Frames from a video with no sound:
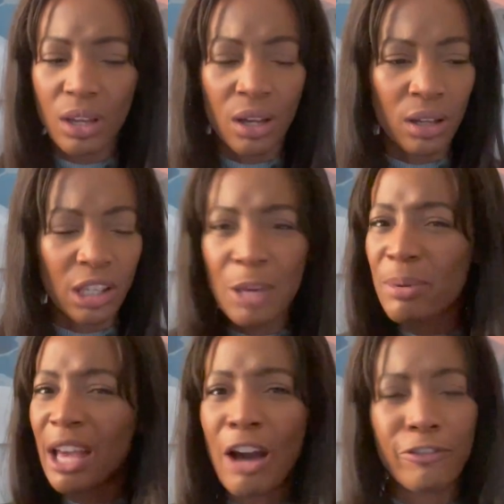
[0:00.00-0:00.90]

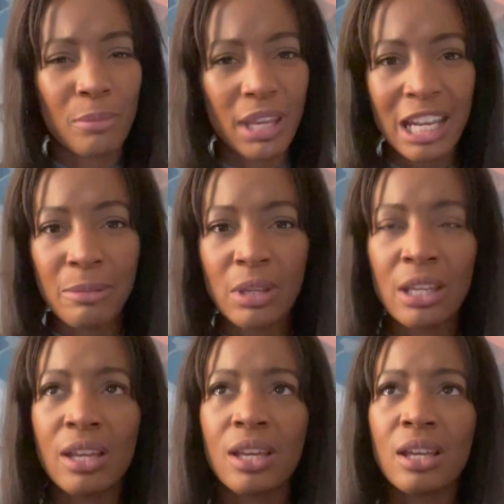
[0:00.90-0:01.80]
keeping out from the
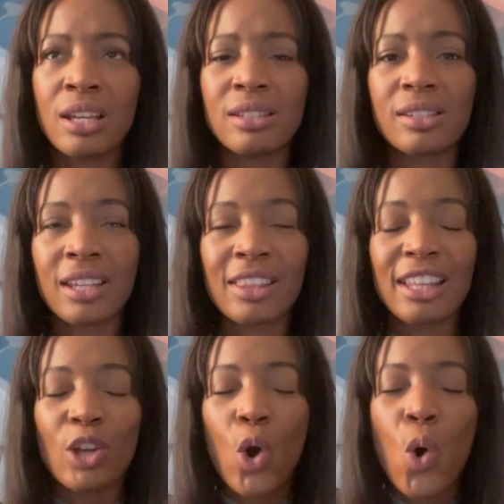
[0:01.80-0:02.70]
enemy, is to say
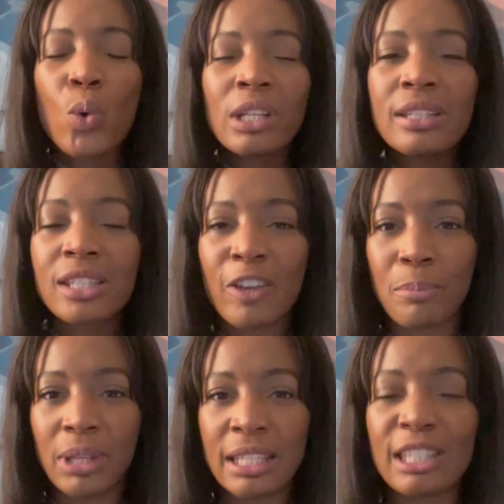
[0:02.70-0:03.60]
that the only safe
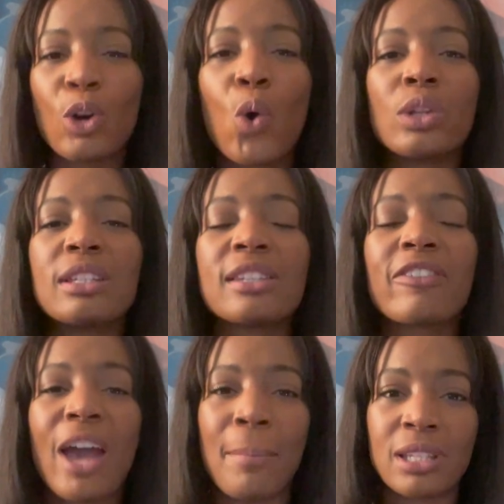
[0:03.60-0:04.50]
place and the only
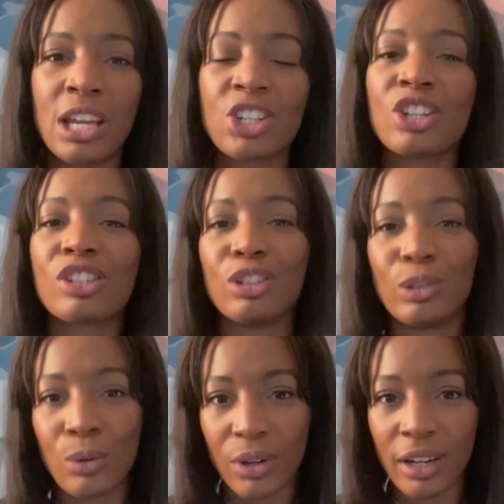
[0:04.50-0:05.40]
safe habitation is the
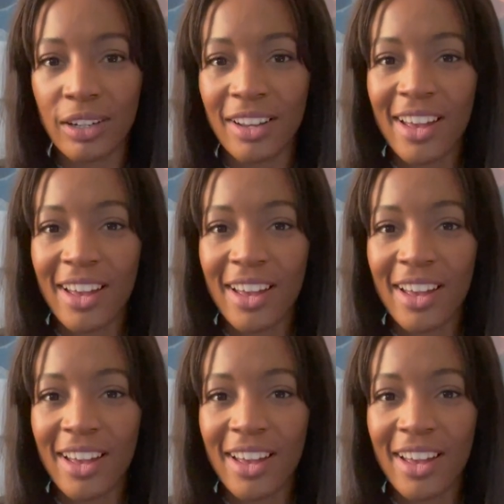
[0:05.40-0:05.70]
Lord.